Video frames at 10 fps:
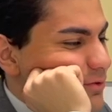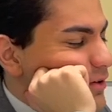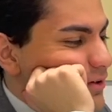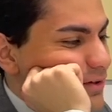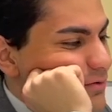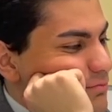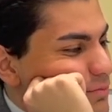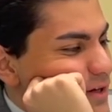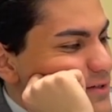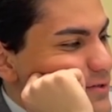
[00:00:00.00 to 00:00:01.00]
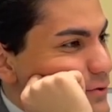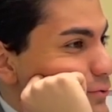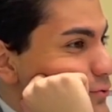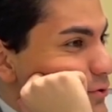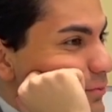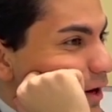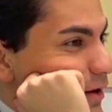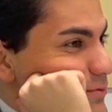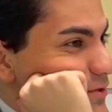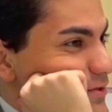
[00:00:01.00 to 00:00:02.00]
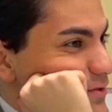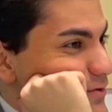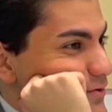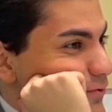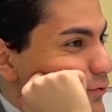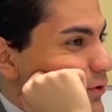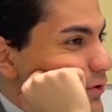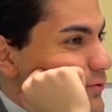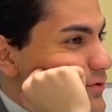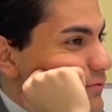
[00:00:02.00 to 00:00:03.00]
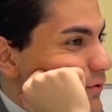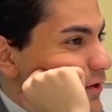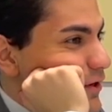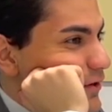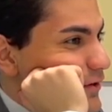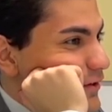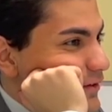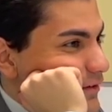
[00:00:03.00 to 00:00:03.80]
the best solution perhaps is through the use of AI.